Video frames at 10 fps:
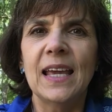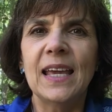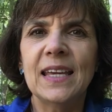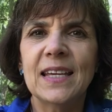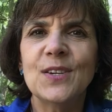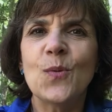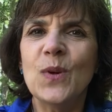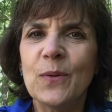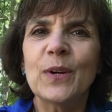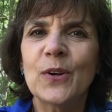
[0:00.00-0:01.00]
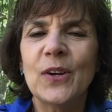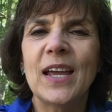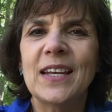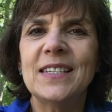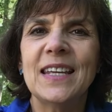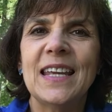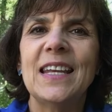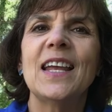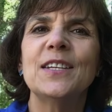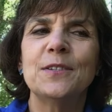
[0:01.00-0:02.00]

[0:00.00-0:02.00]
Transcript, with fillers: And we were created to eat